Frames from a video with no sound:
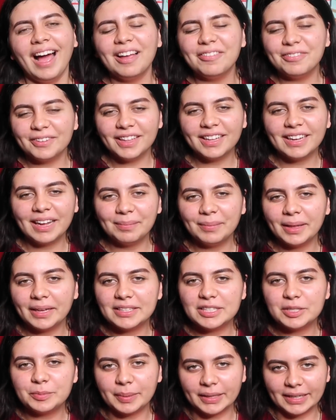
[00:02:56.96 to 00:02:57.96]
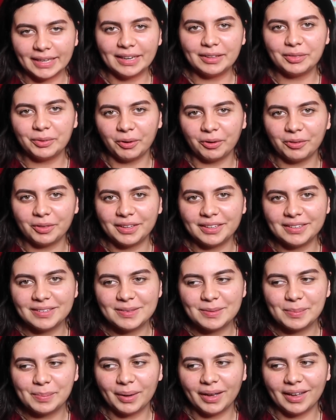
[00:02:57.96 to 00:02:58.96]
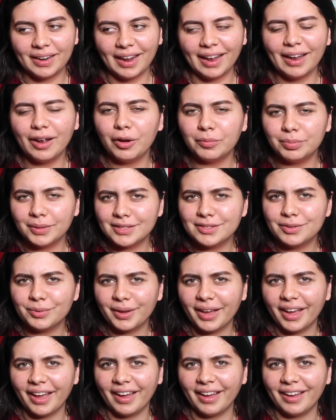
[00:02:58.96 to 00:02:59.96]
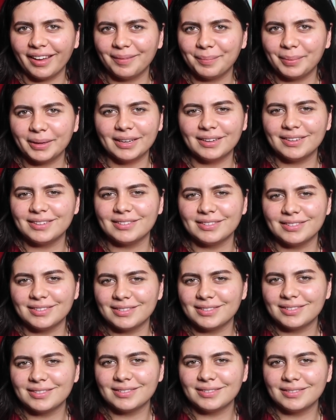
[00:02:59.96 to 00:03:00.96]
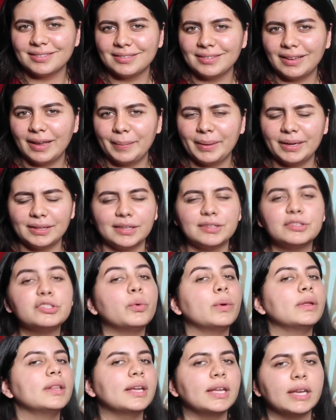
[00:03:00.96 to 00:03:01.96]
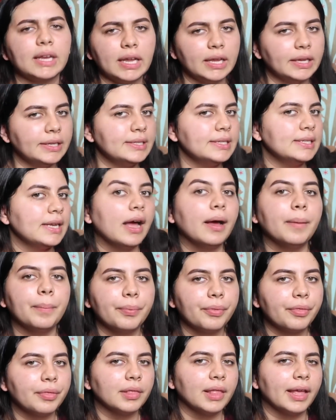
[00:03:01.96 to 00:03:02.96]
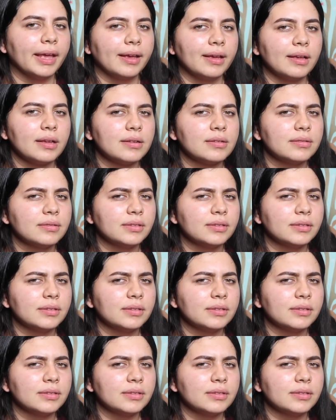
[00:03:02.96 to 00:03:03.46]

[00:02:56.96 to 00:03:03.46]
I feel like I'm like speeding through this, but I hope that's okay, because I mean, unless you want like an in-depth like